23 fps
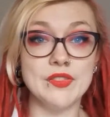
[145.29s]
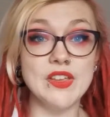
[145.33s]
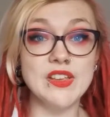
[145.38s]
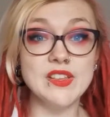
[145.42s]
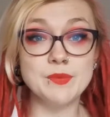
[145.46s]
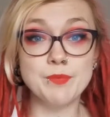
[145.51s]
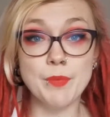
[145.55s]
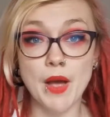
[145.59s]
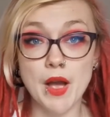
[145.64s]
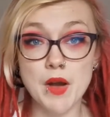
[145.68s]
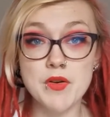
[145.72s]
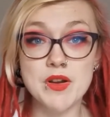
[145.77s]

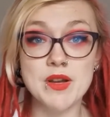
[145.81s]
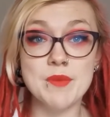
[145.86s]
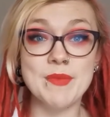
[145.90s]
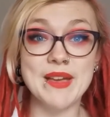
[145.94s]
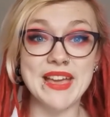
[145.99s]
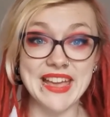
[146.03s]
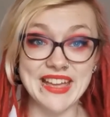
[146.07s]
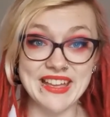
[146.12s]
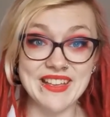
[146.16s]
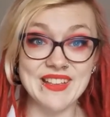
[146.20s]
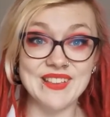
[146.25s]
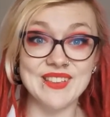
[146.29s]
This poem
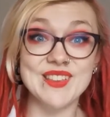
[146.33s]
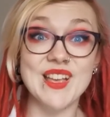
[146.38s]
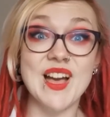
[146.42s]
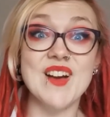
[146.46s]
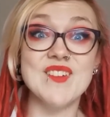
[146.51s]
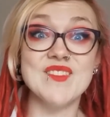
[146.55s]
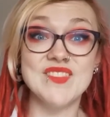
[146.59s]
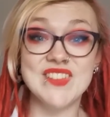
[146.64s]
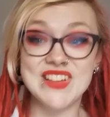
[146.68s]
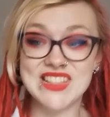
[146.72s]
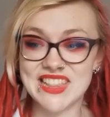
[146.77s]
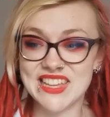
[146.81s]
is
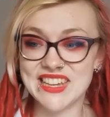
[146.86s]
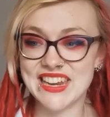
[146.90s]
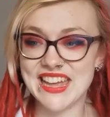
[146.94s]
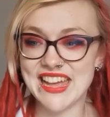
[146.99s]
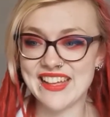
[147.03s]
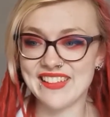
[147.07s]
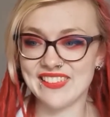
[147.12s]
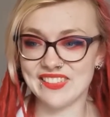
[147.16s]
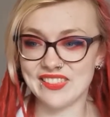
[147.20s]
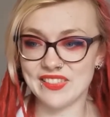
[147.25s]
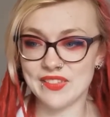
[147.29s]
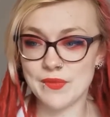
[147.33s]
a
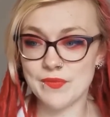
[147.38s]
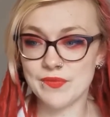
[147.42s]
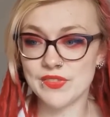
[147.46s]
villanelle.